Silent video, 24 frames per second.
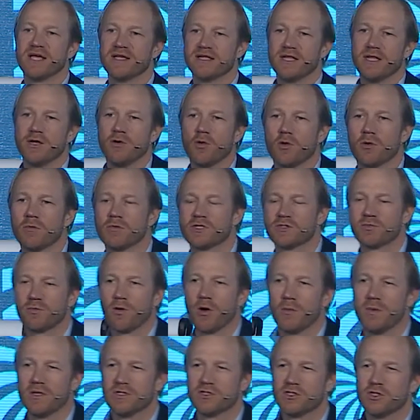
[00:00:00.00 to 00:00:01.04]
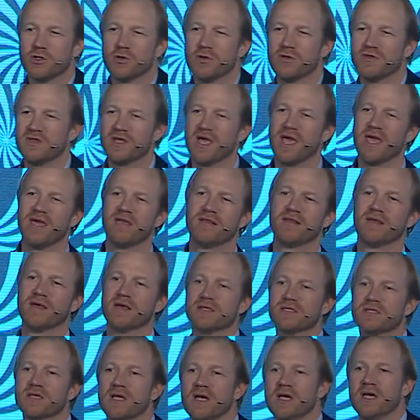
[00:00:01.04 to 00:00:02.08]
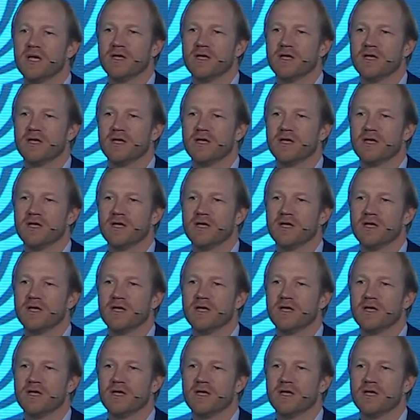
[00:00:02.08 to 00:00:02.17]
had enormous problems during the 80s.